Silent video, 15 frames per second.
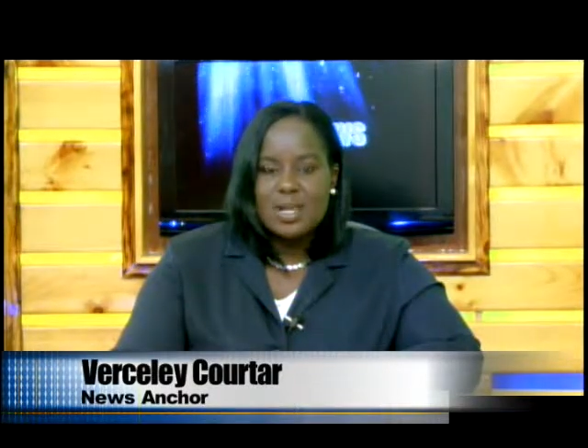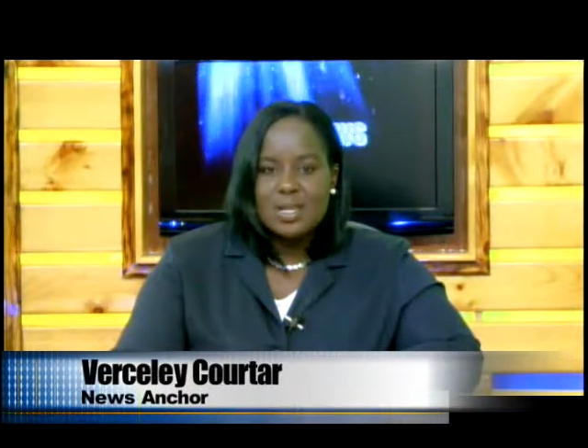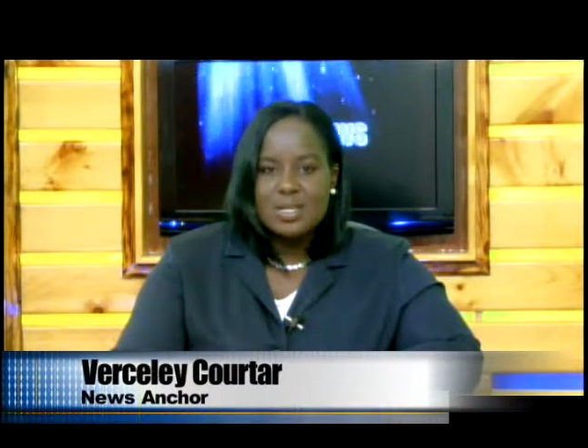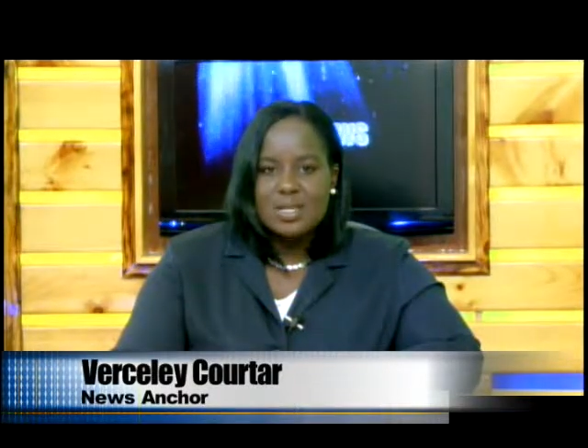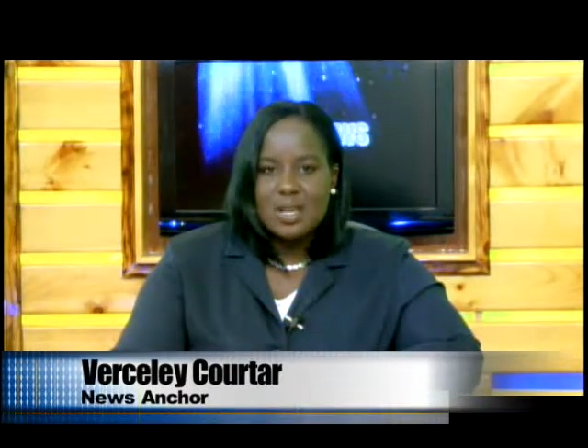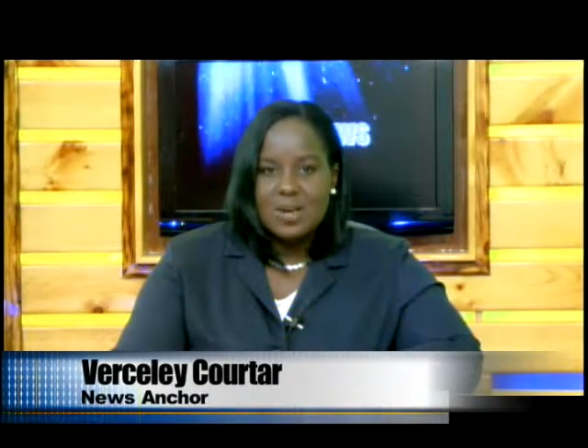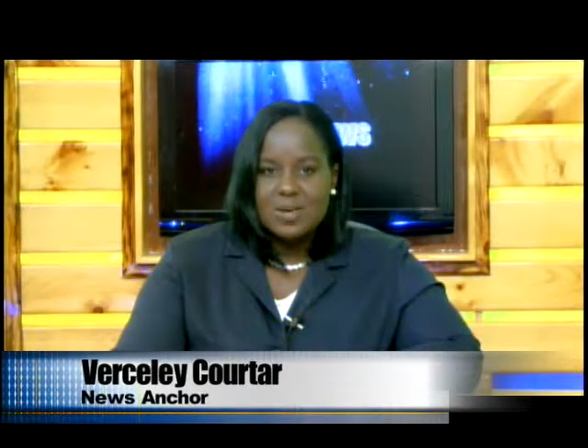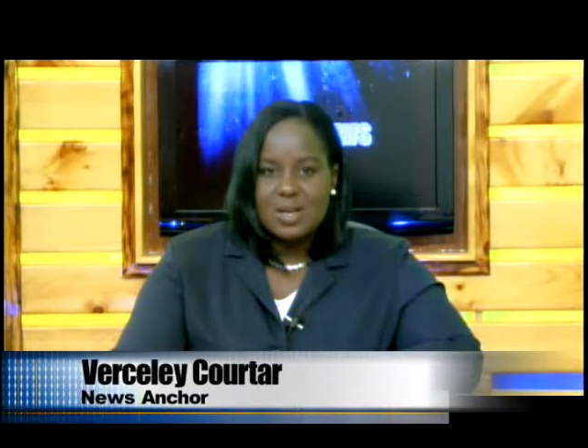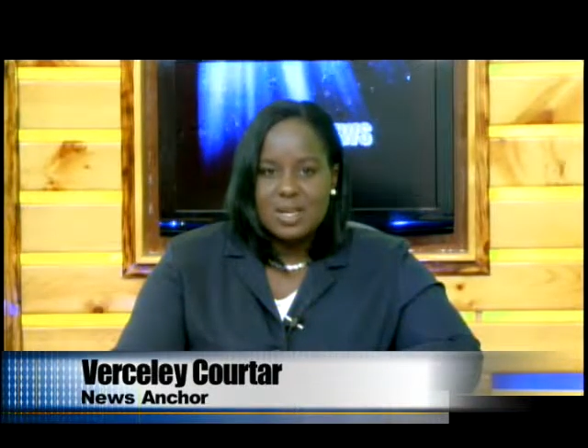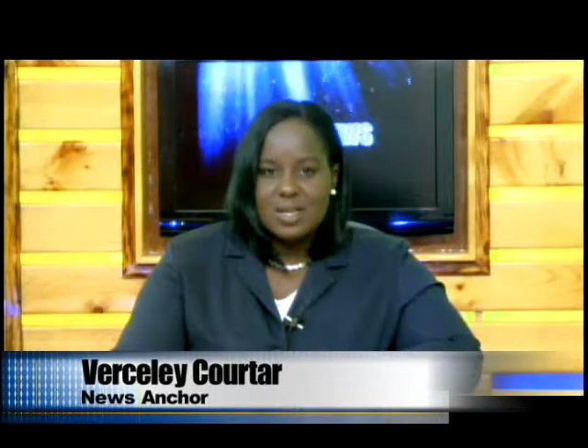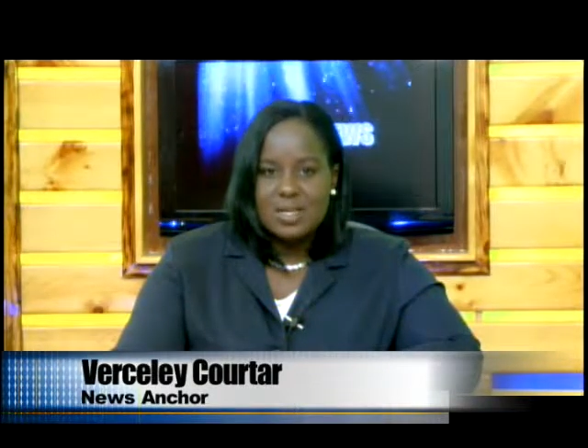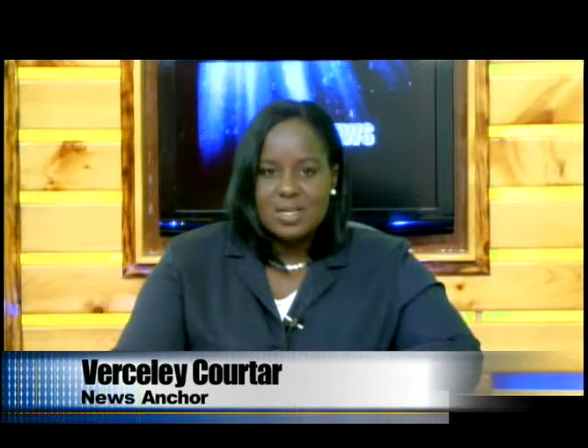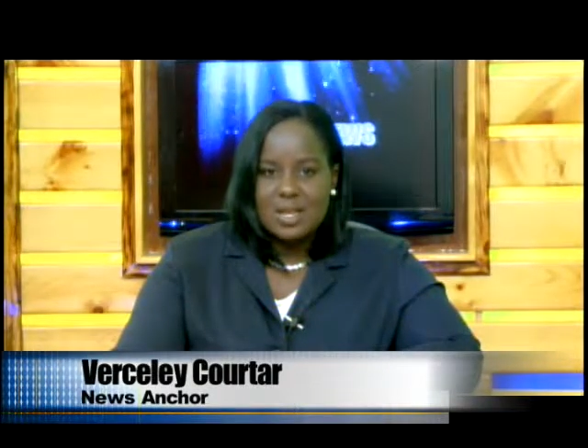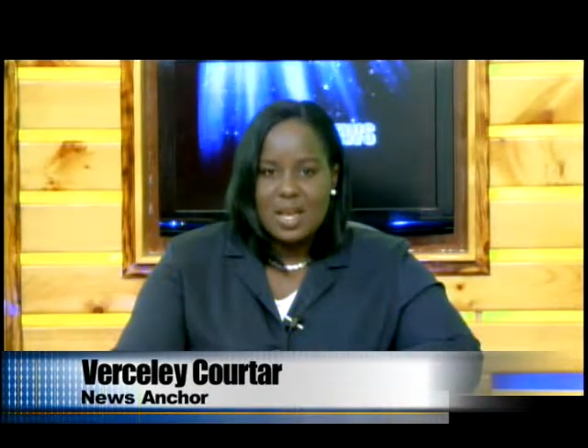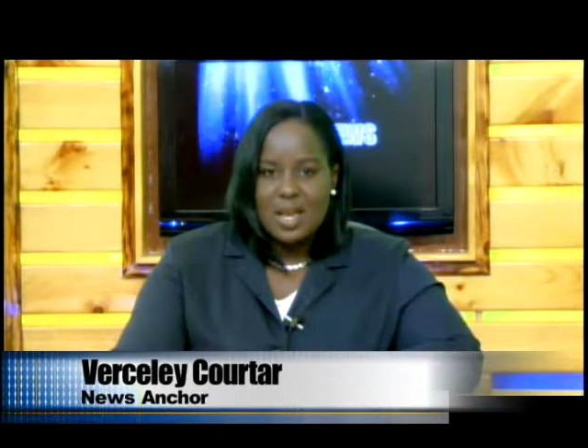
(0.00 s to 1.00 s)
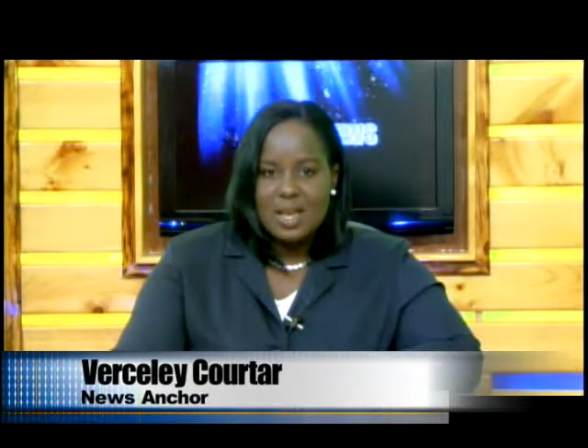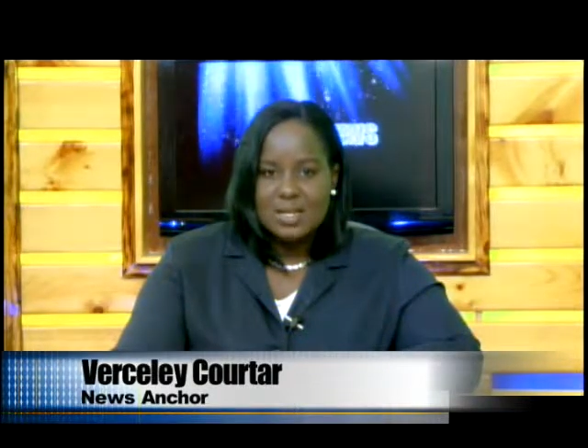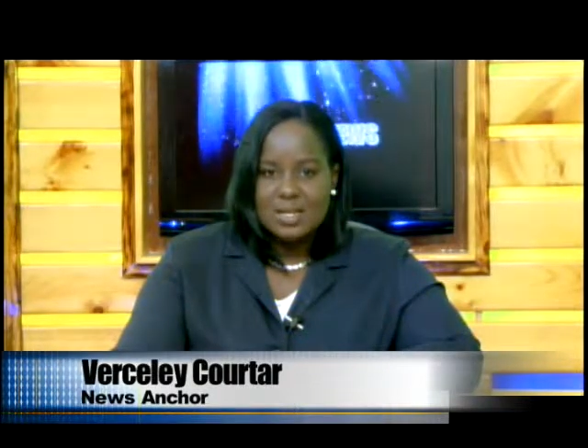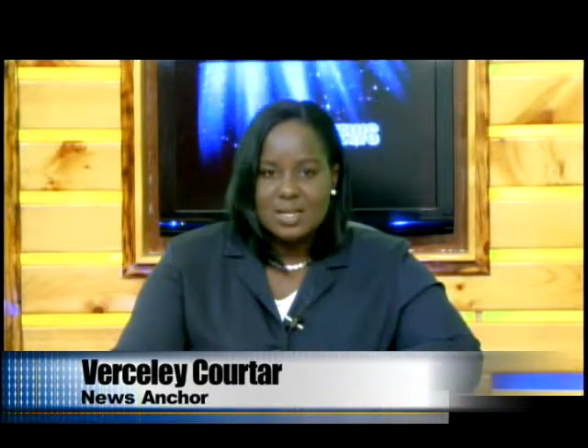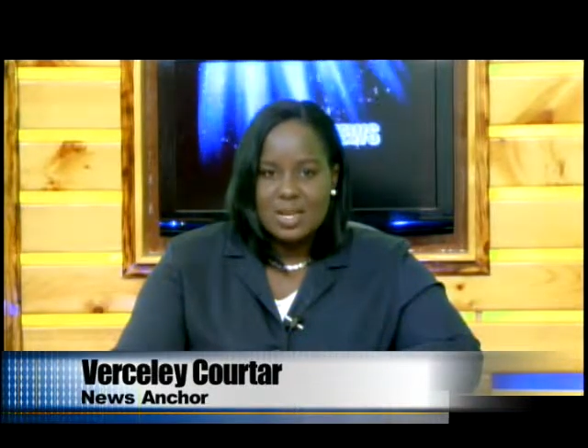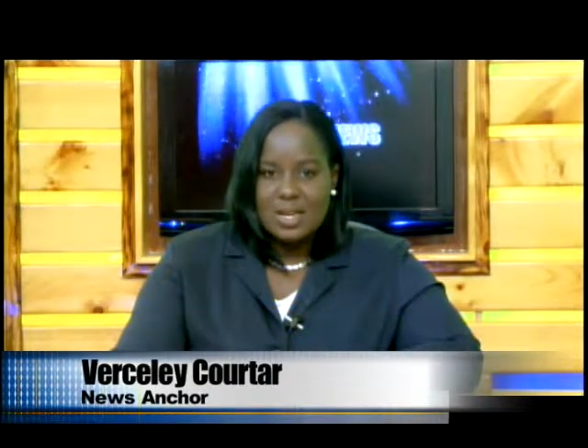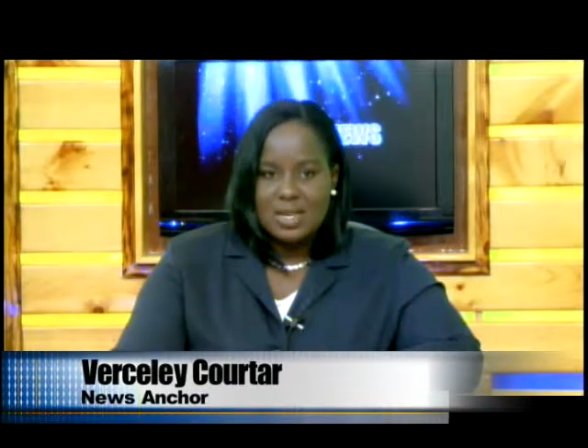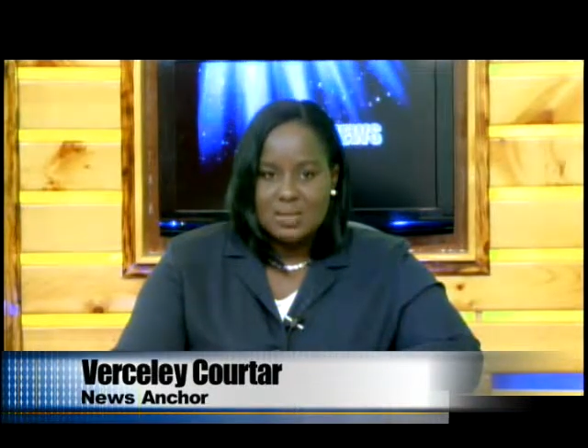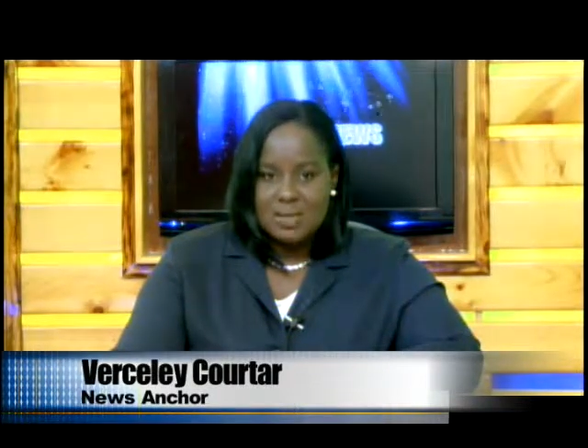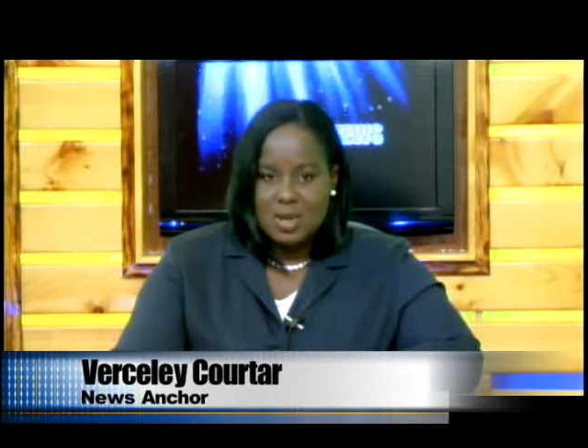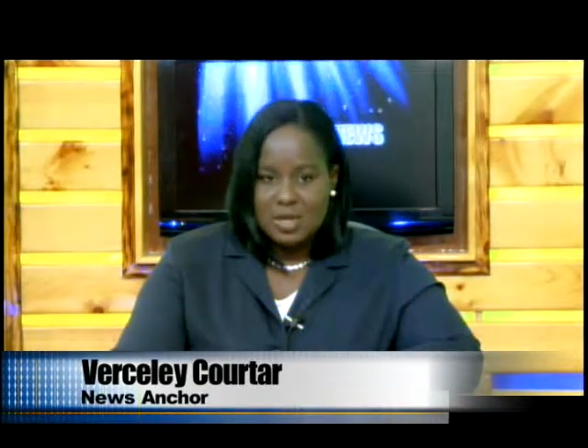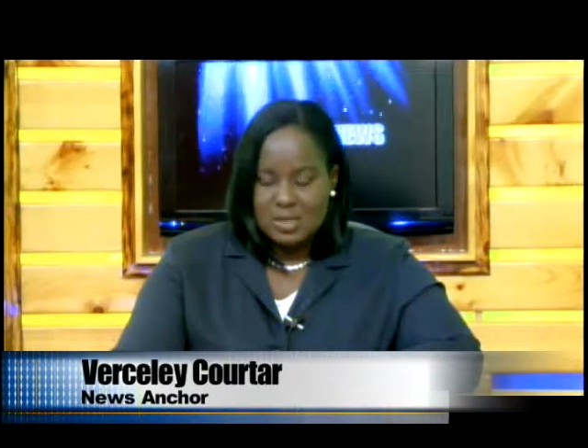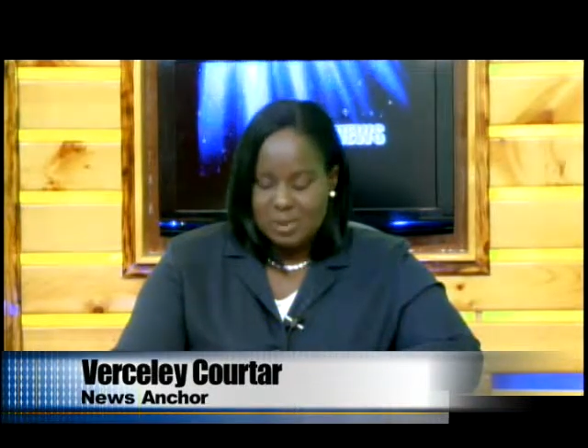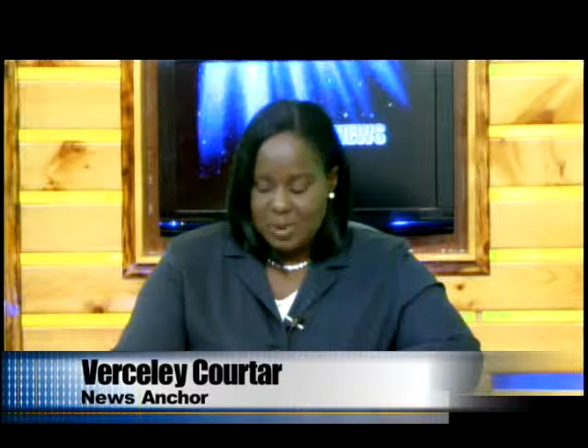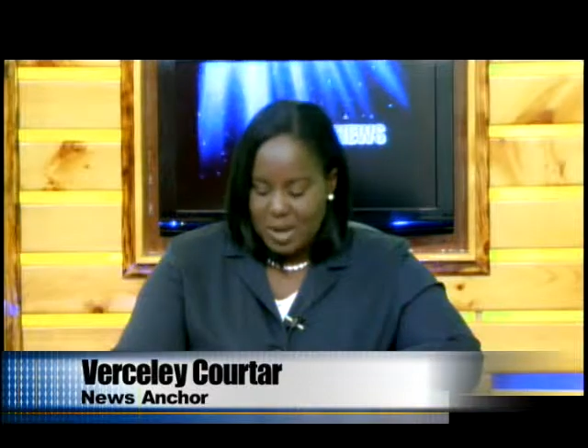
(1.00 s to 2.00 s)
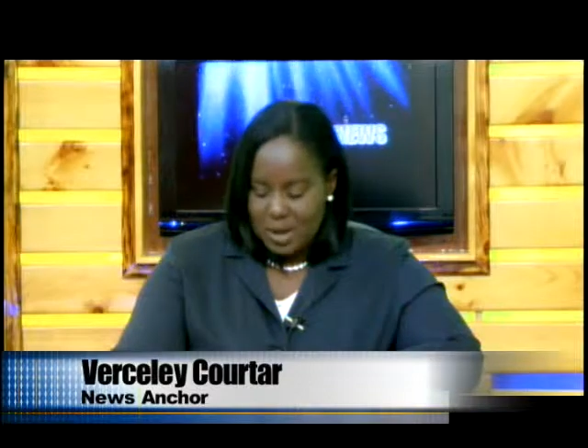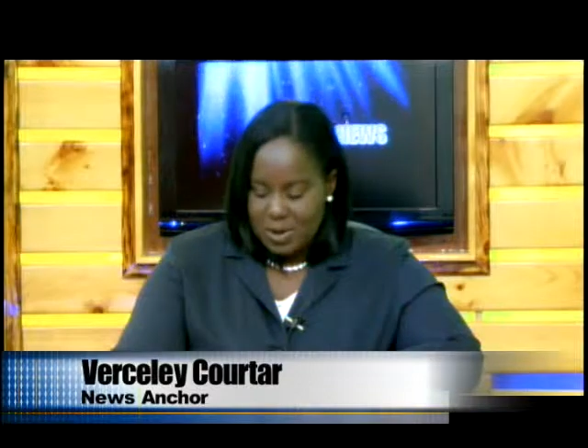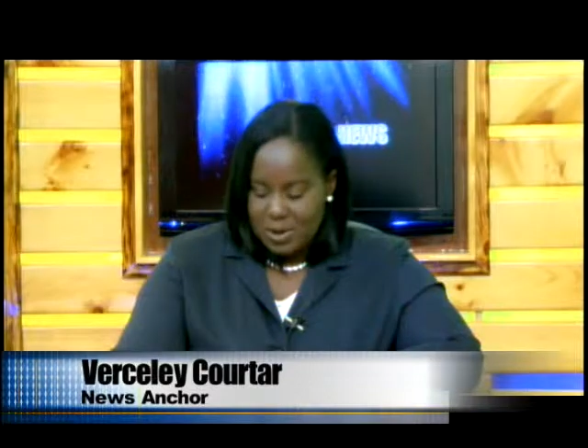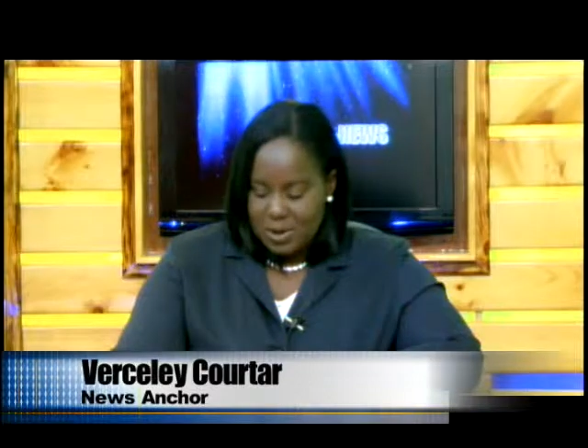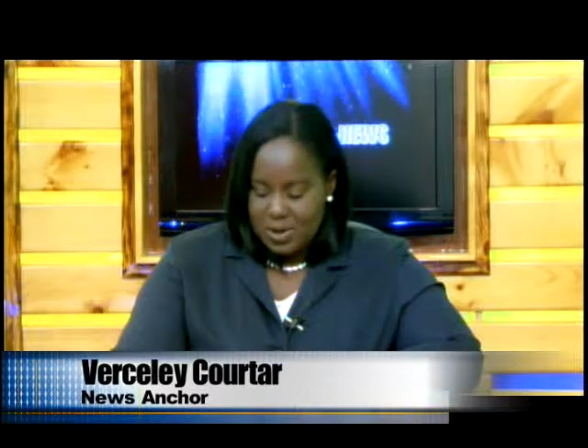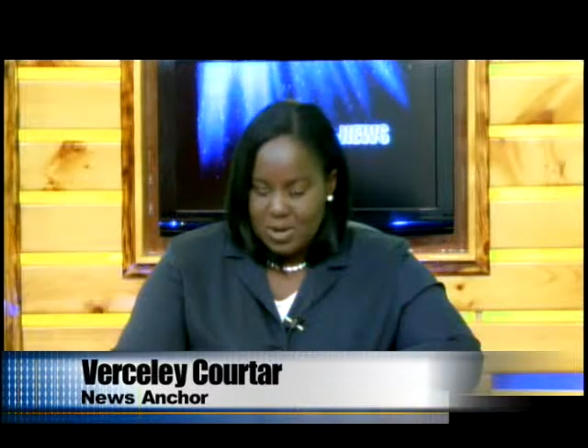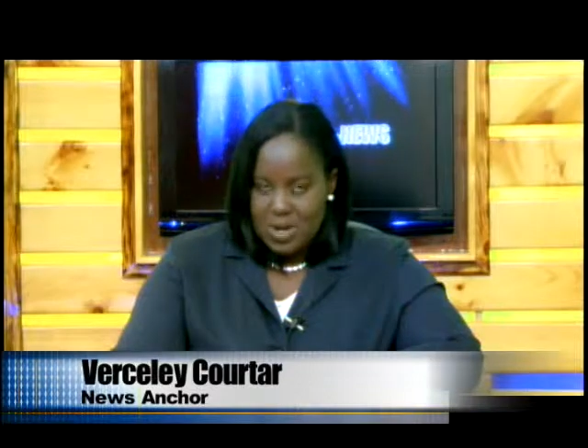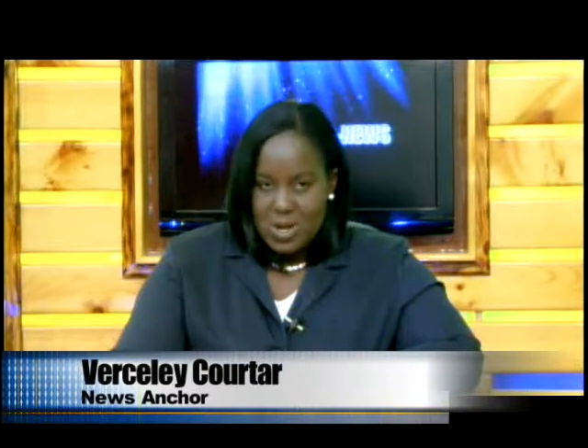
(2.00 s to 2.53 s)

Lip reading: east-southeast at 8 miles per hour.